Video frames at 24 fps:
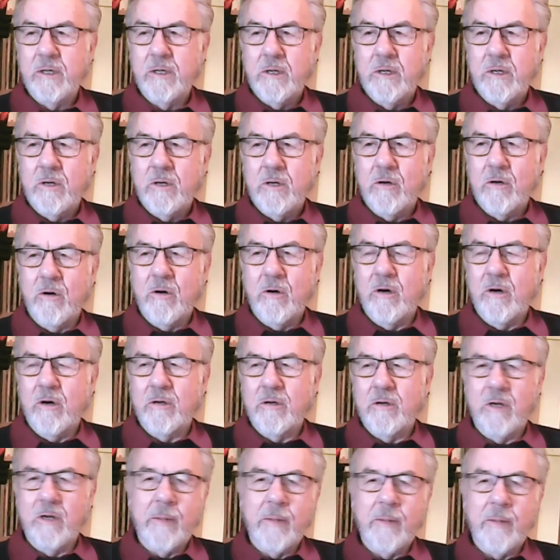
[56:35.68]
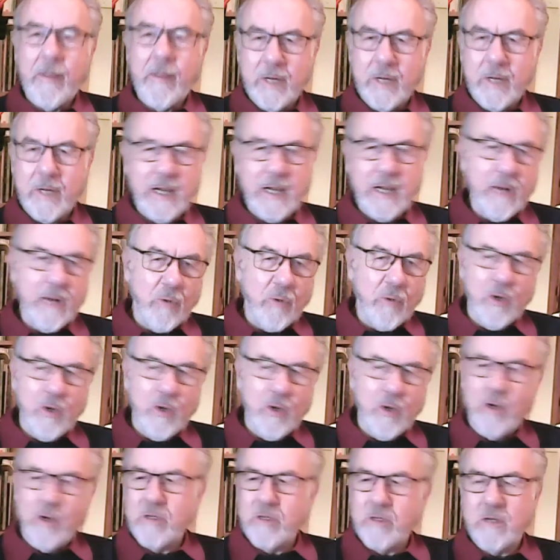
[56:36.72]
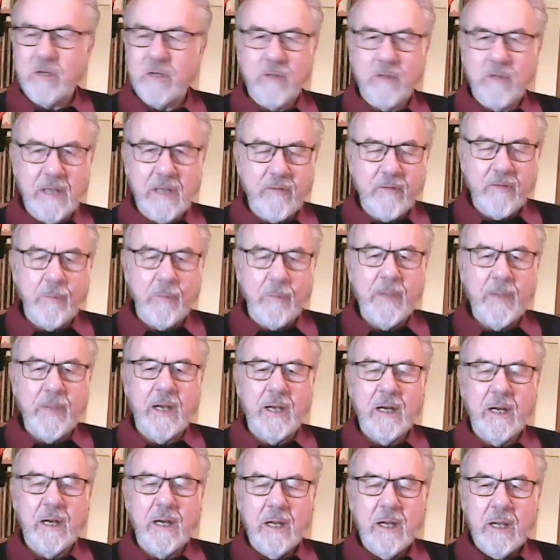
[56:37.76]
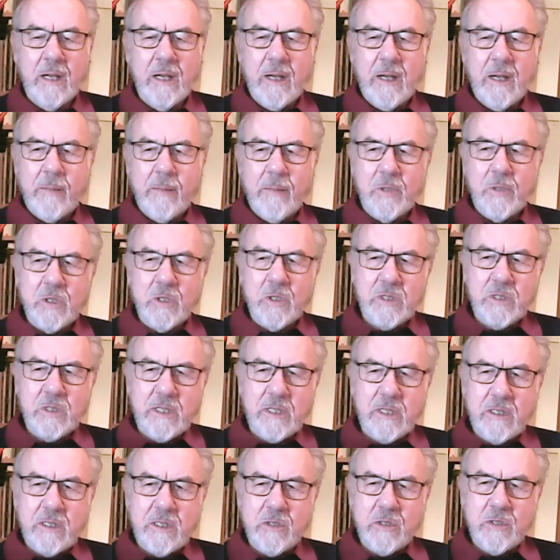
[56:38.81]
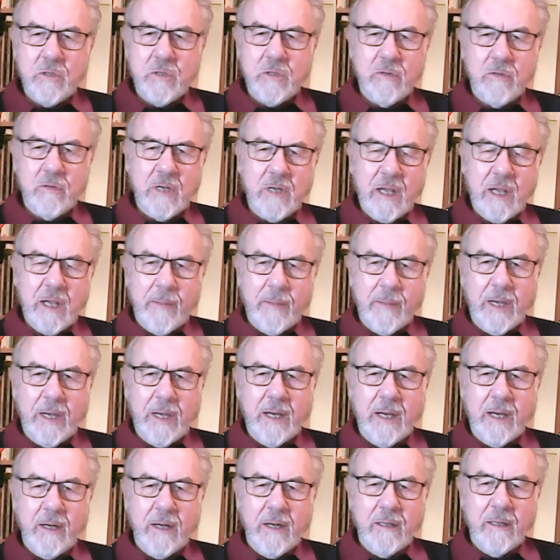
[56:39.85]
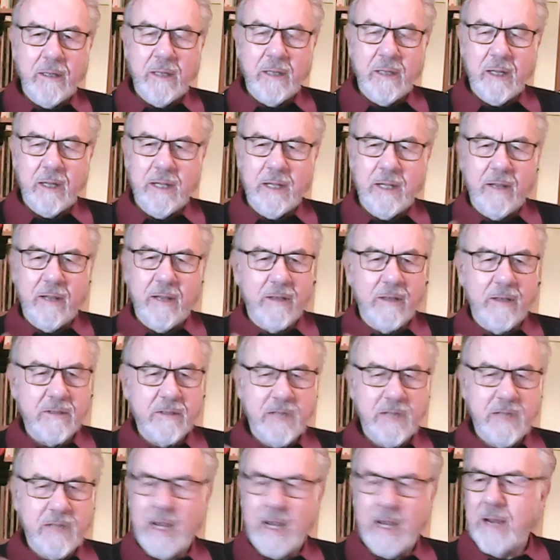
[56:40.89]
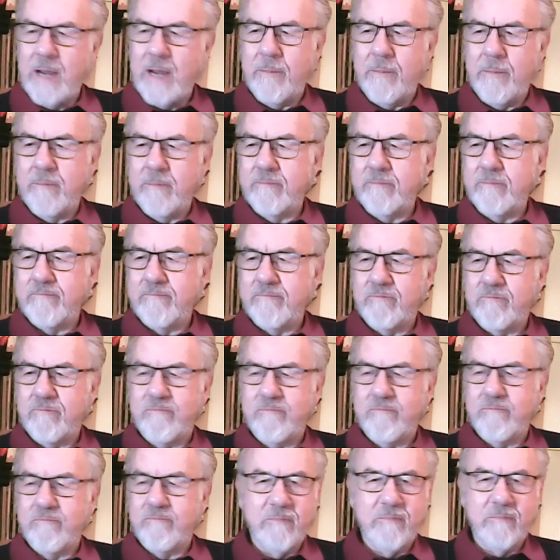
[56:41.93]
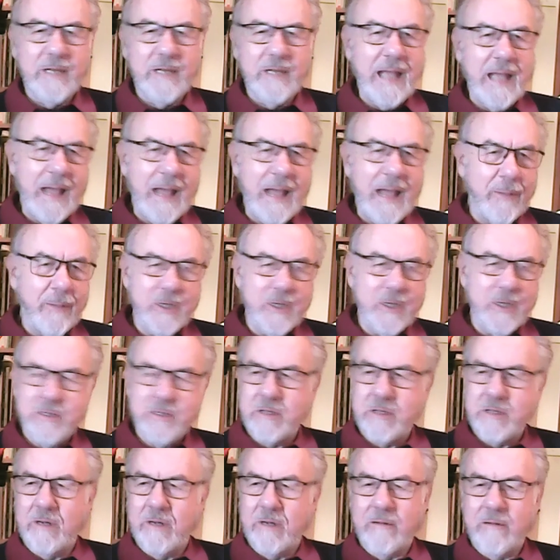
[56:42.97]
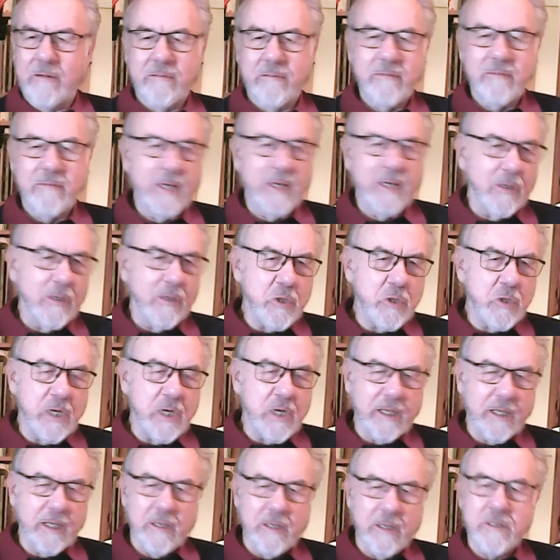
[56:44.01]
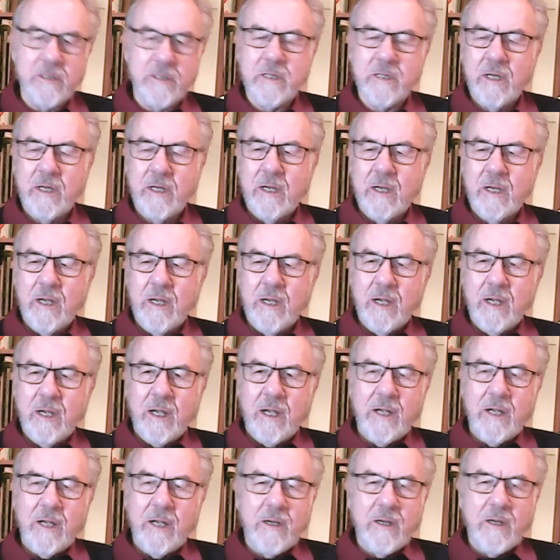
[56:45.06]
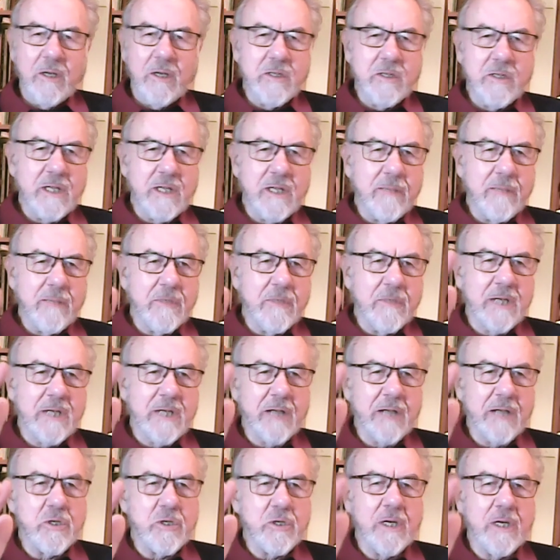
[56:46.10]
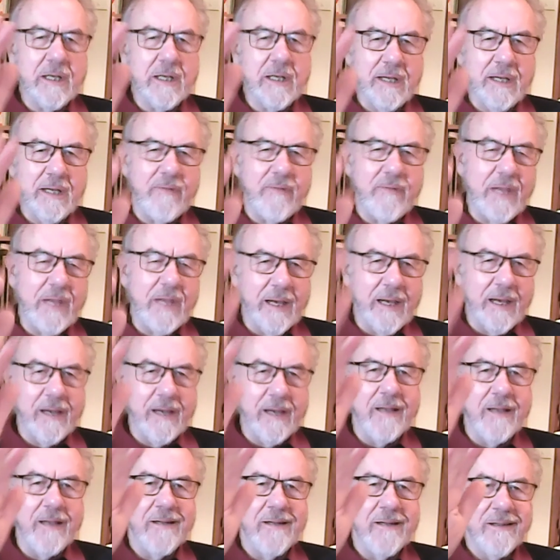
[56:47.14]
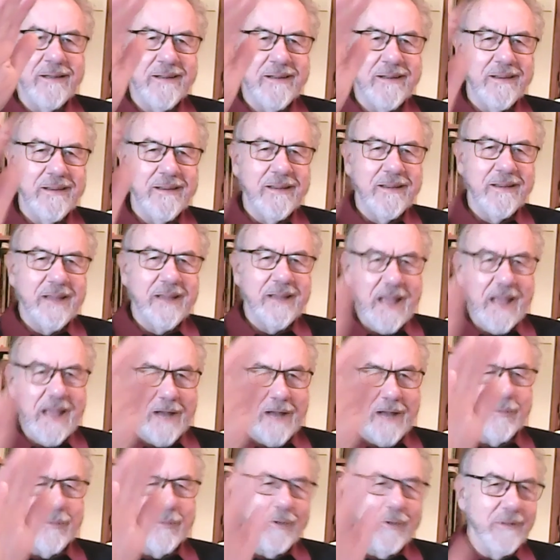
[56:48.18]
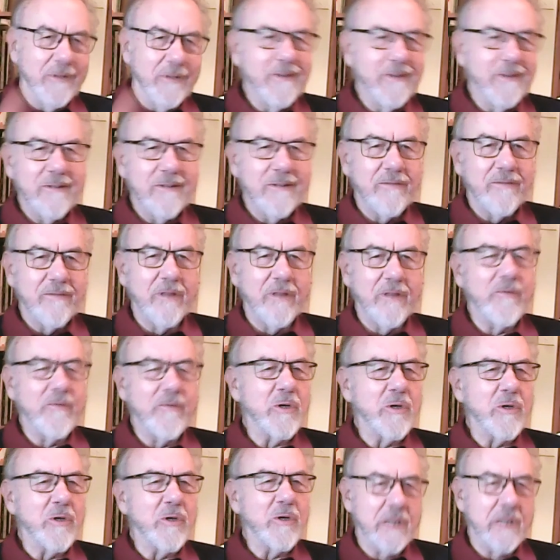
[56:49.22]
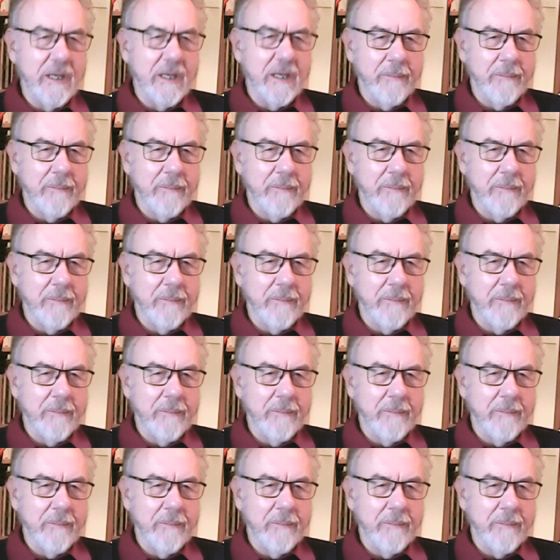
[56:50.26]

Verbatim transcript: or you know, mum and dad worked, you couldn't have a pet. But you see these children coming in, and they're the tame llamas and little chickens, and you could see them touching living animal for the first time.